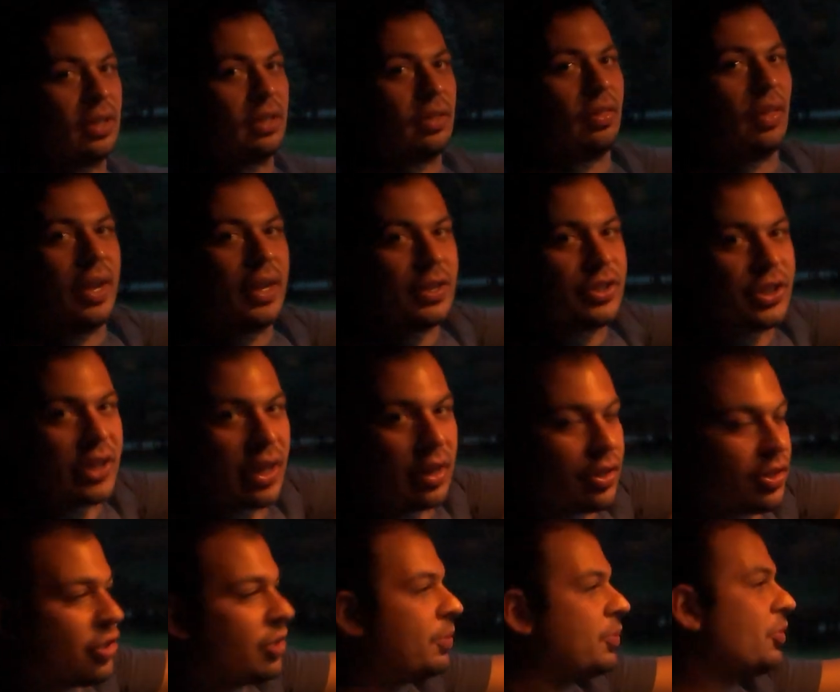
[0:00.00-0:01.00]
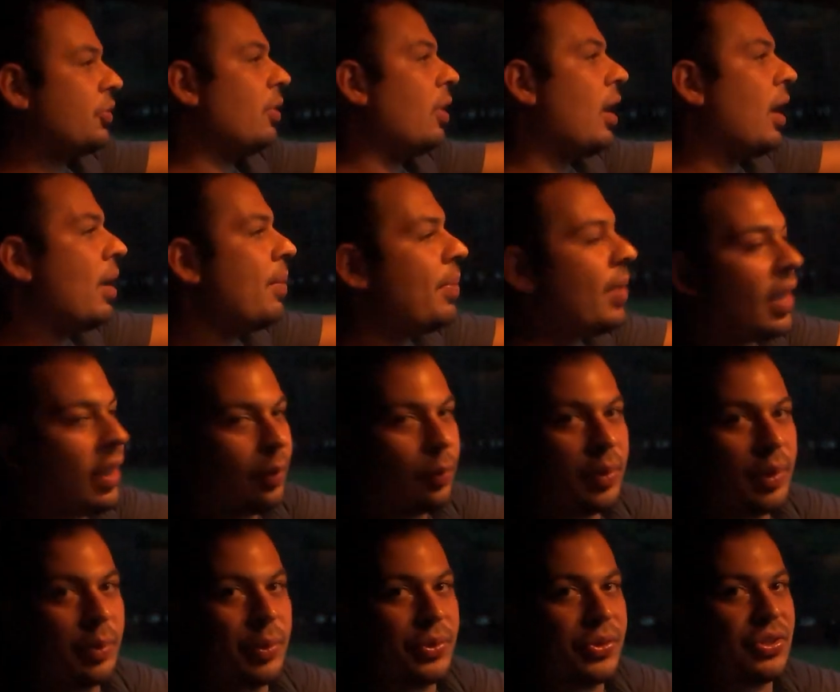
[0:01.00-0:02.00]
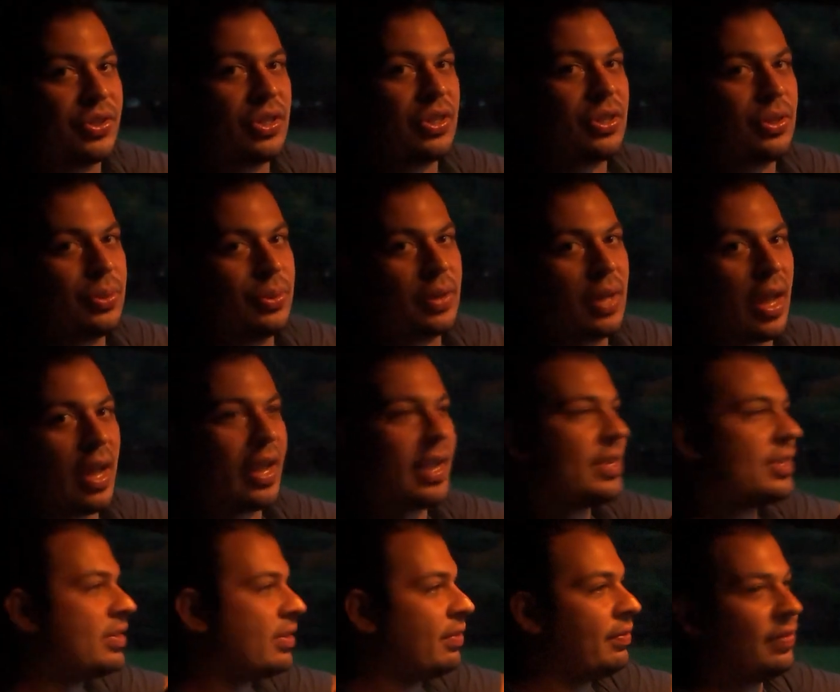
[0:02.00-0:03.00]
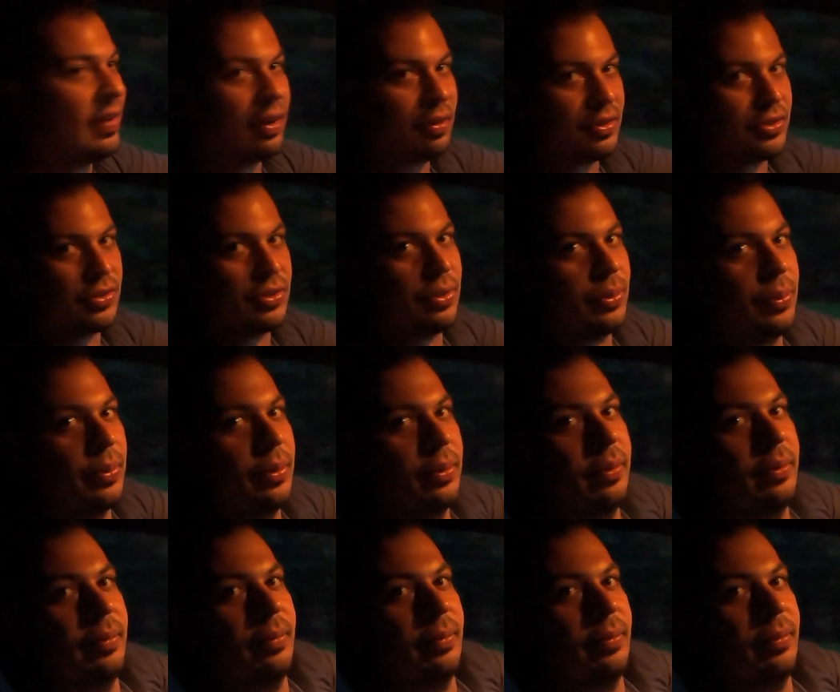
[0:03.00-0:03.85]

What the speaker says: like, share, and subscribe, and we will see you guys very soon.